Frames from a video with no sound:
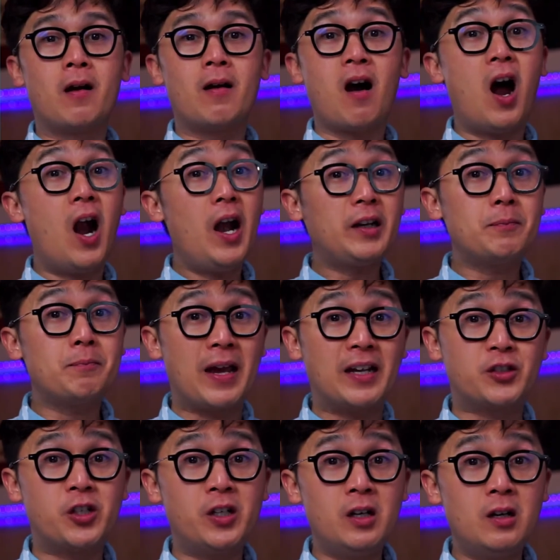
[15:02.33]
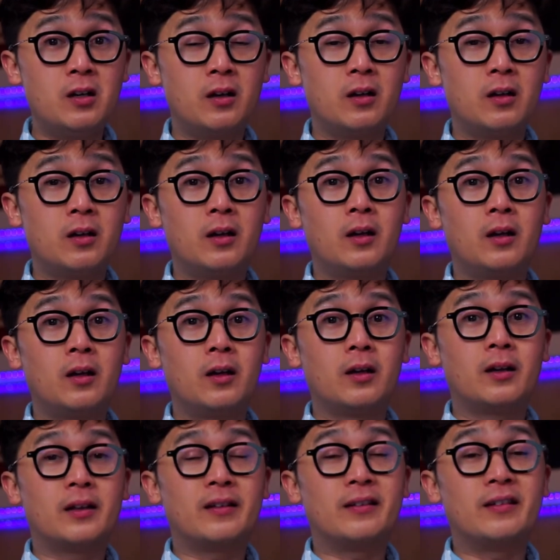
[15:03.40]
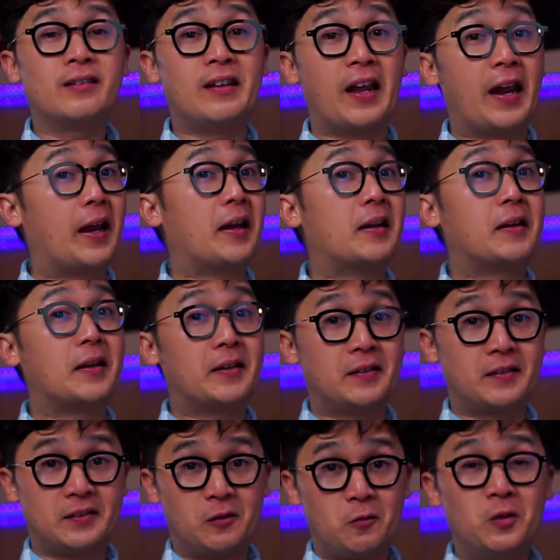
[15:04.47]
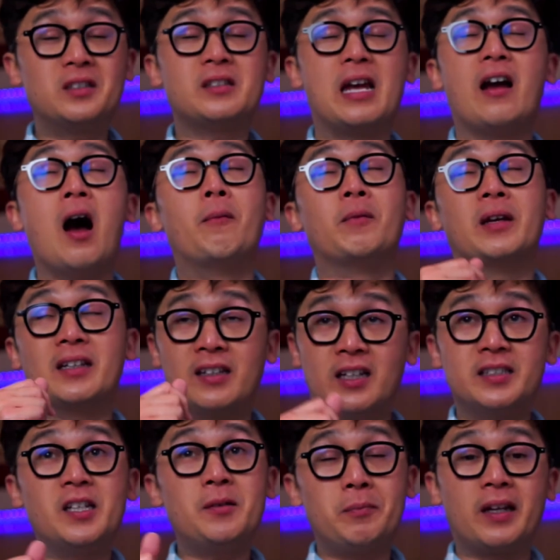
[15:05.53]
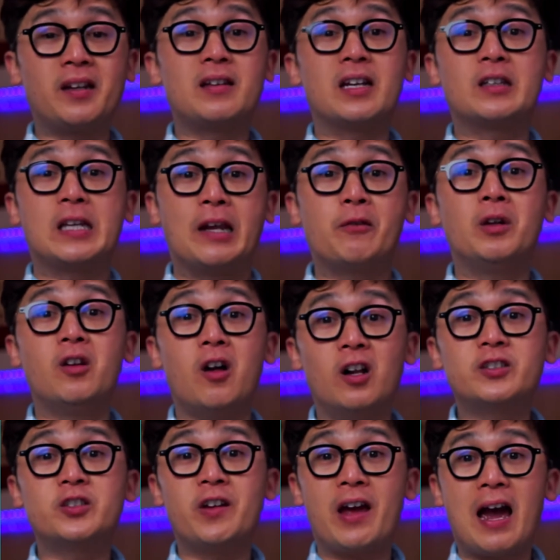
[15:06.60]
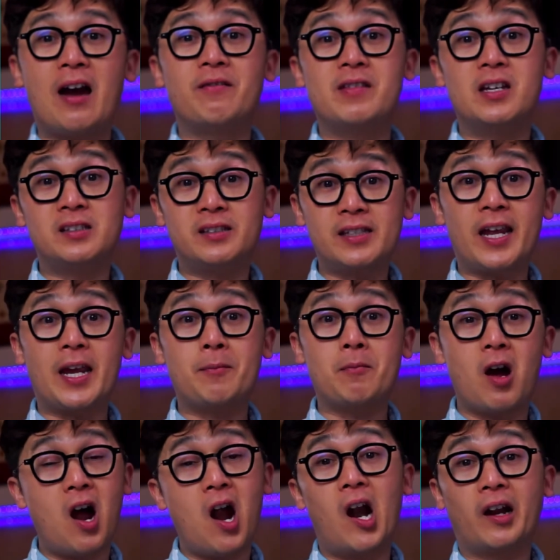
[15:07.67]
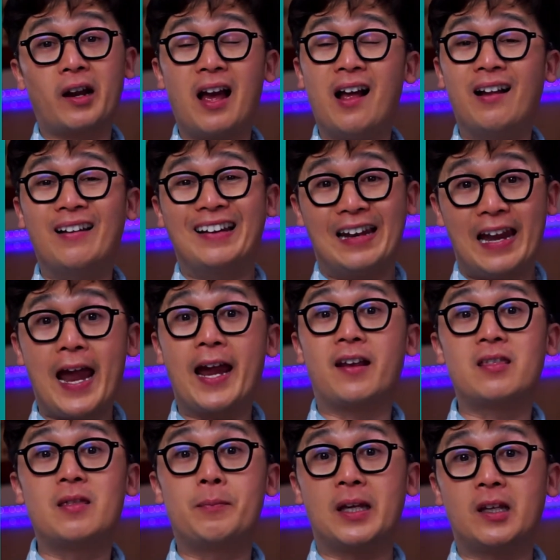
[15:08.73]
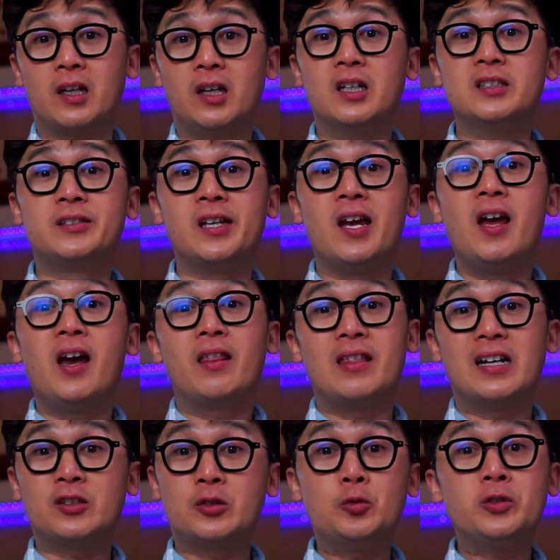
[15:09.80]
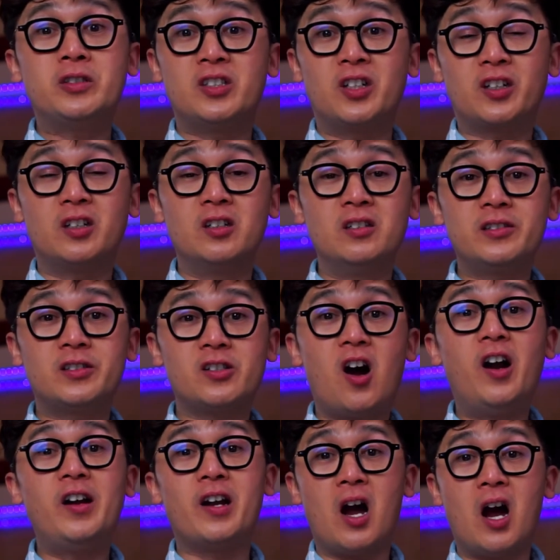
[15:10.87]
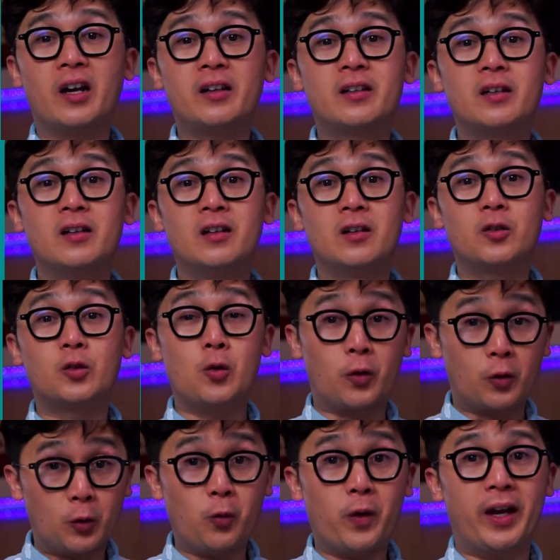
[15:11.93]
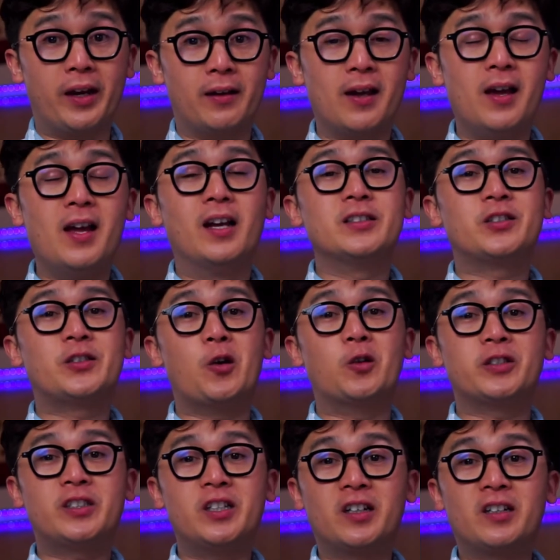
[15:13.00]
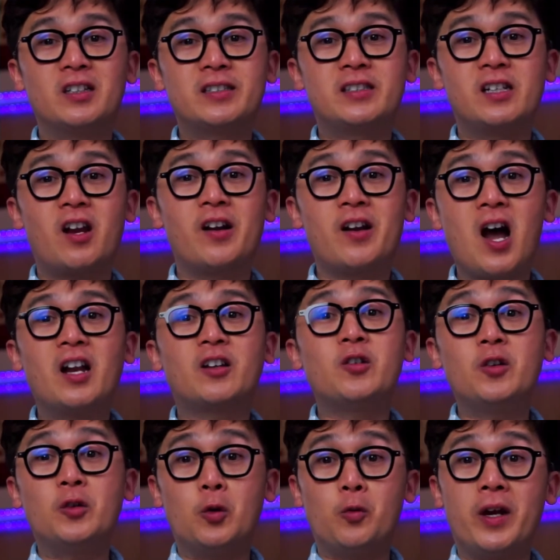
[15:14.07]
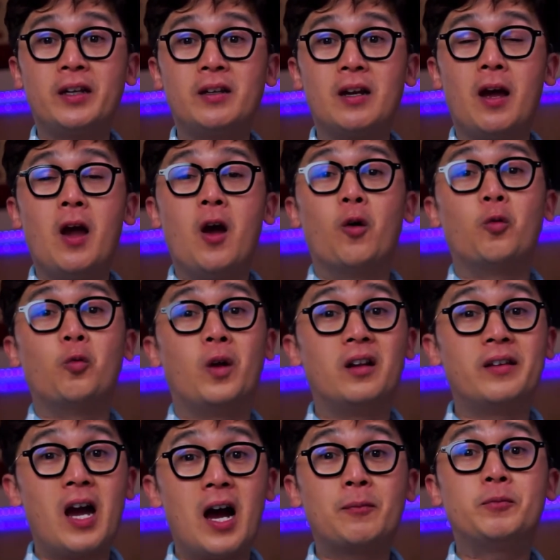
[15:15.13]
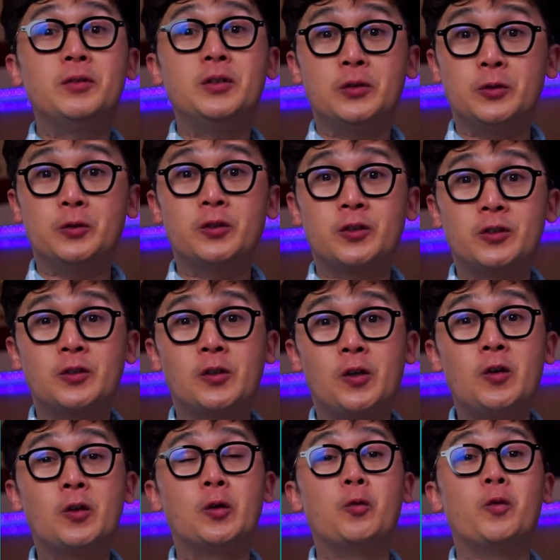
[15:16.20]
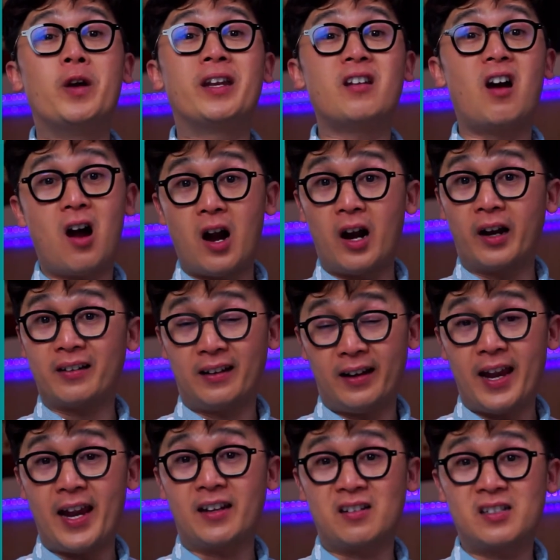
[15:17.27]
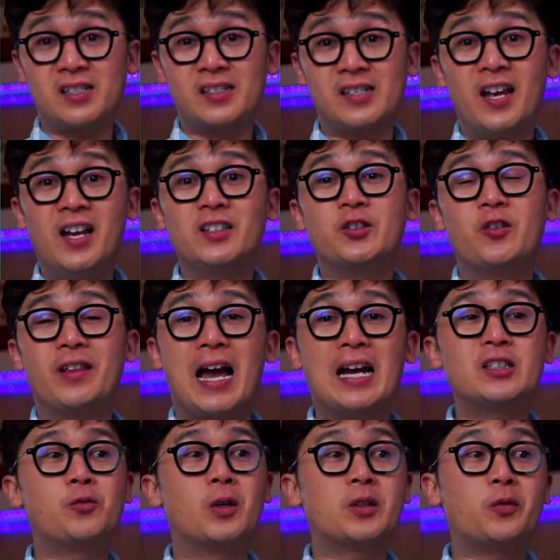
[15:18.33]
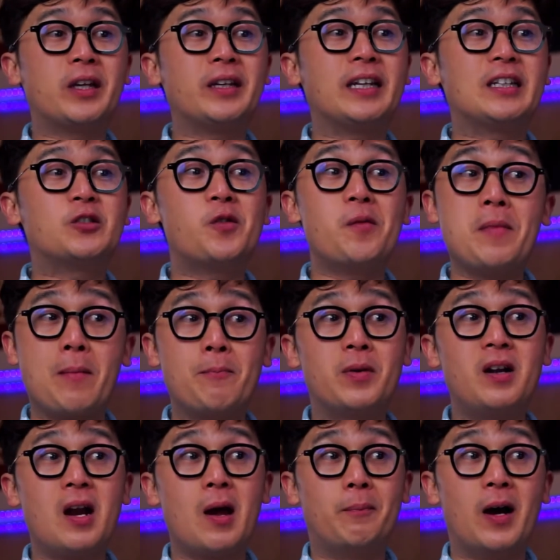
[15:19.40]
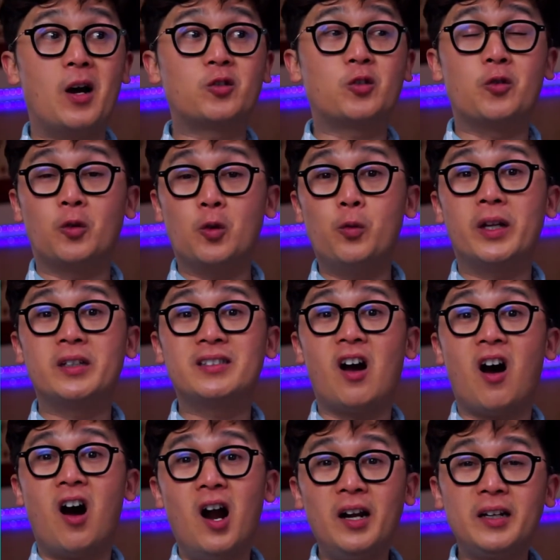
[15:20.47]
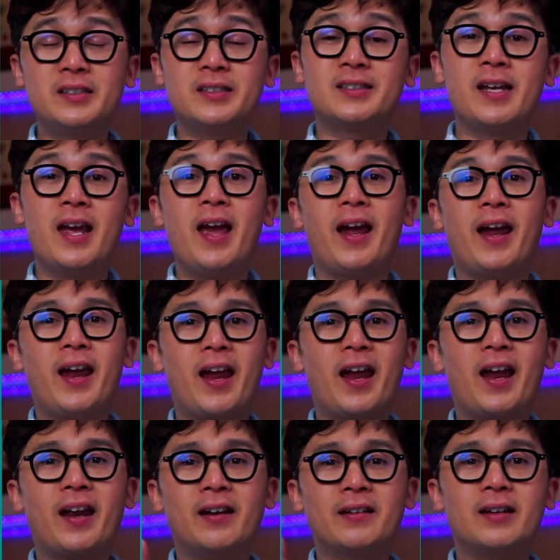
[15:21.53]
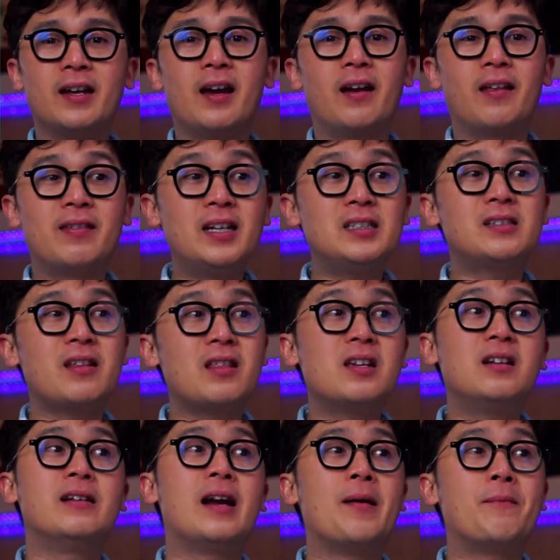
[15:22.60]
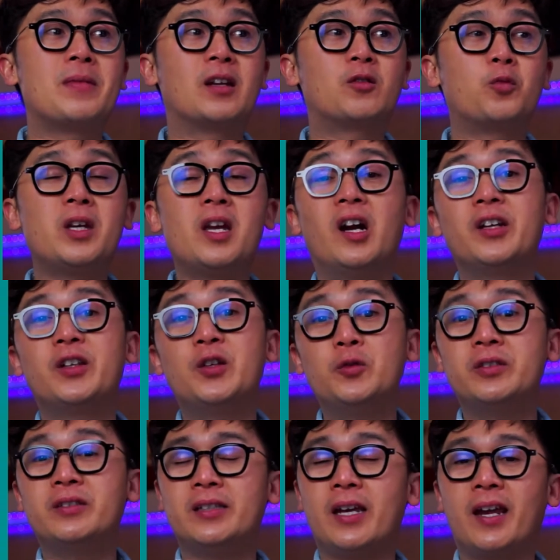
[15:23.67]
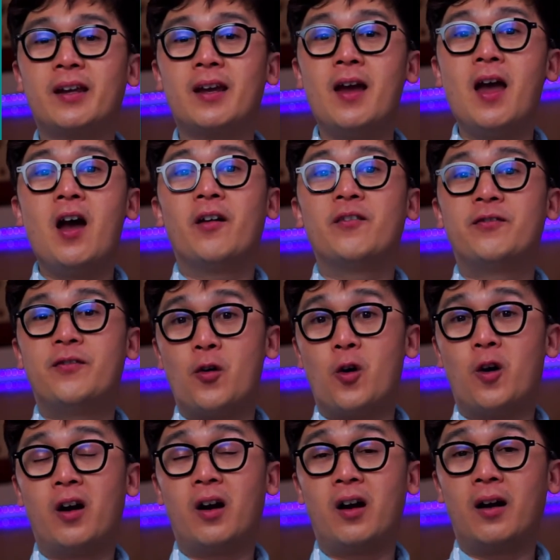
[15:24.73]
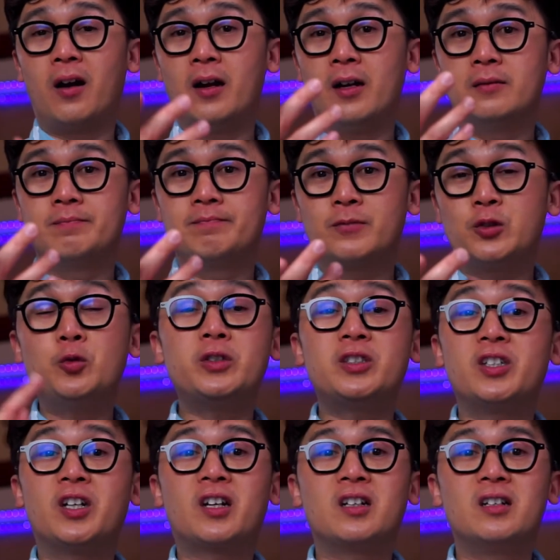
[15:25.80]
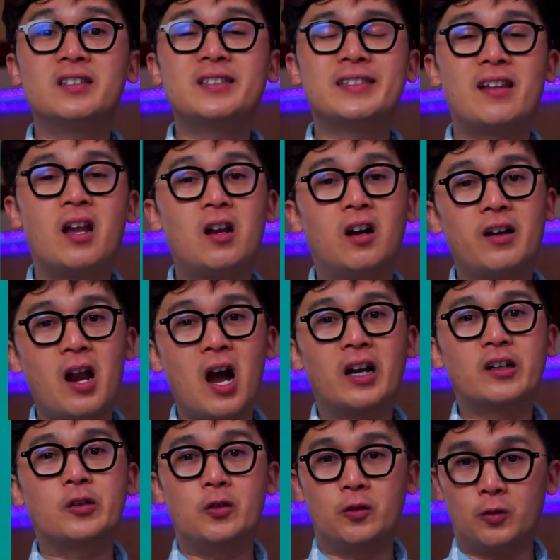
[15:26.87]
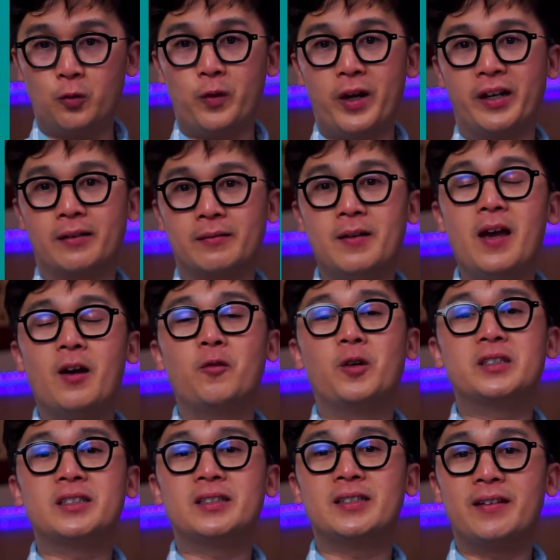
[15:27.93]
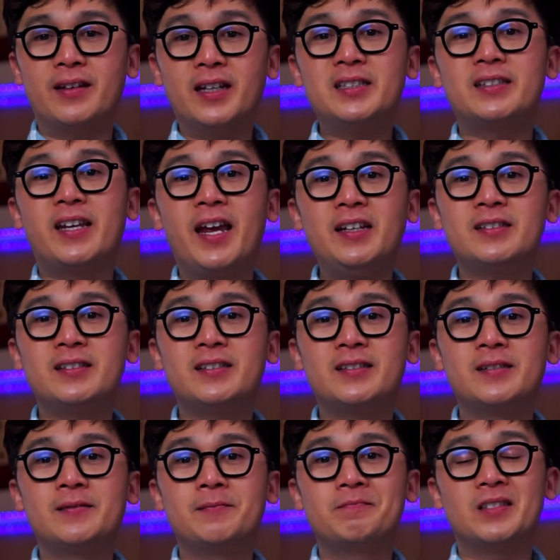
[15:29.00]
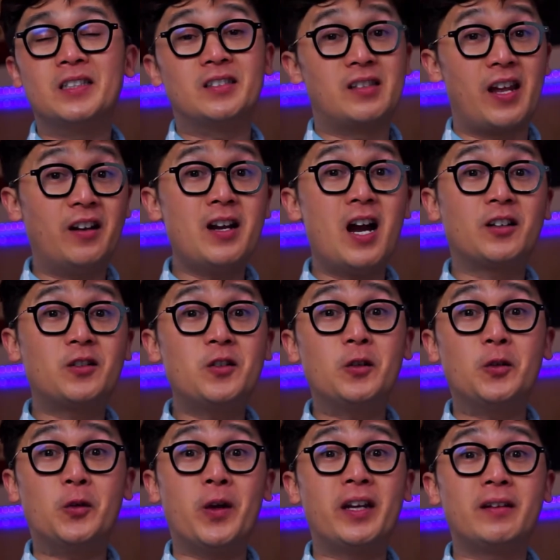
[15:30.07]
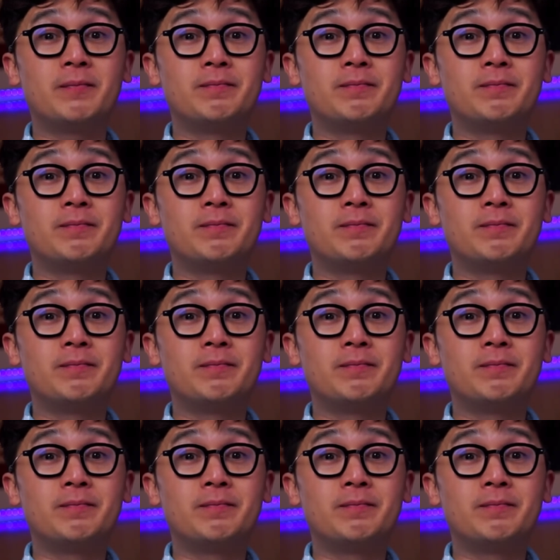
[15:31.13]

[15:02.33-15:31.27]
arc measure, they will, it doesn't mean that they will also have the same arc length because the two circles are not congruent. So circles that are not congruent will not produce congruent arc lengths. So that's what we need to remember about congruent arcs and this theorem that we are using for two circles that are not congruent, which is in this case, since they're not congruent,